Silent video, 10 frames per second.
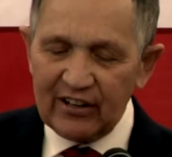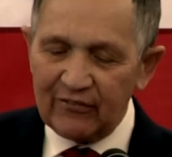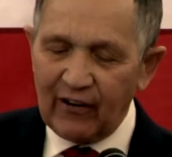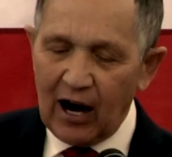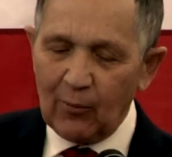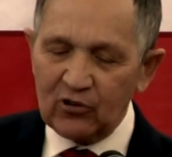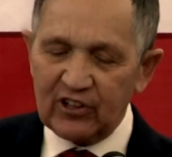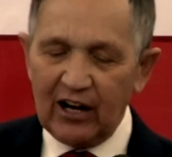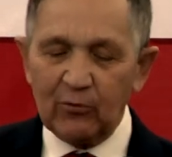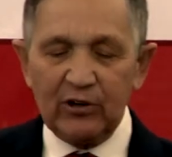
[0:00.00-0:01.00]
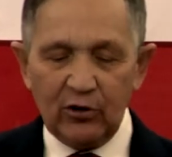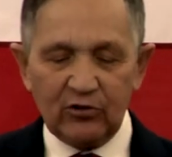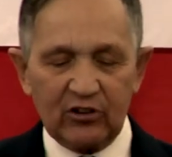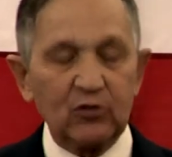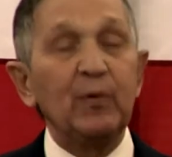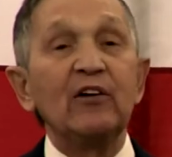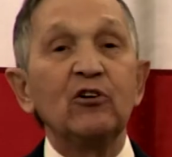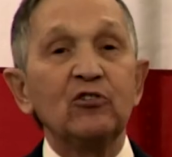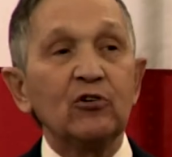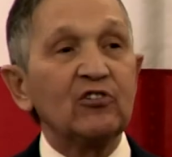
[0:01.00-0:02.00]
that farmers can reduce
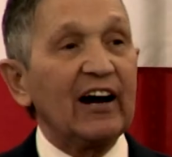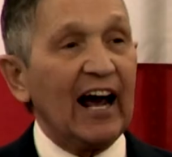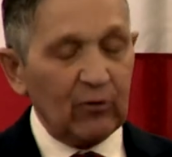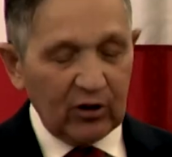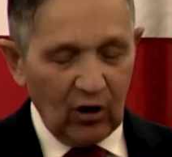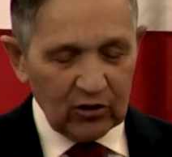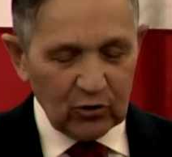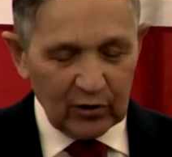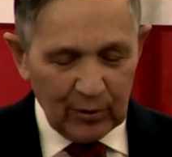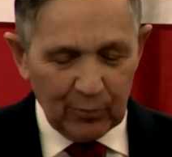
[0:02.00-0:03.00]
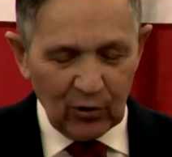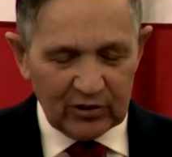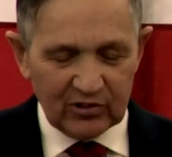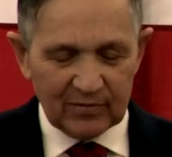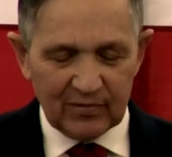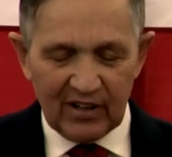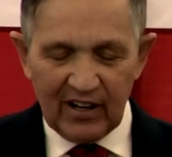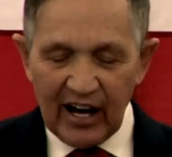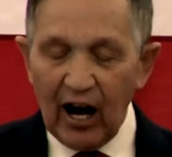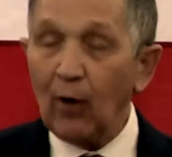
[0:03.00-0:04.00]
expenditures on agricultural inputs,
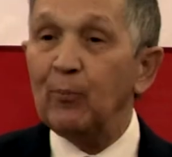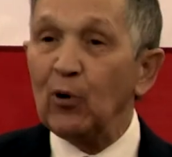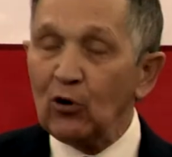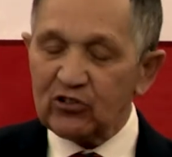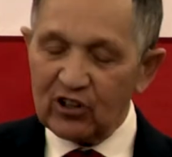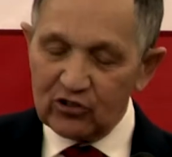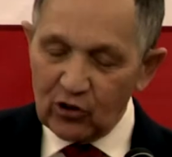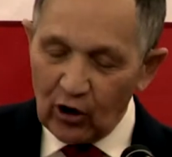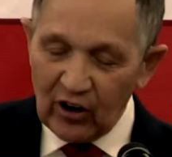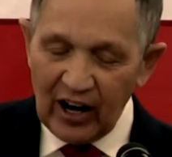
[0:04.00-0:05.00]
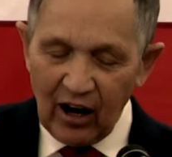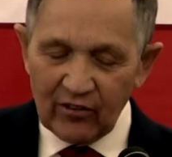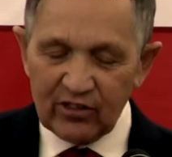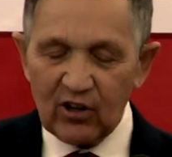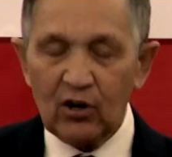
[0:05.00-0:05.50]
help boost soil health,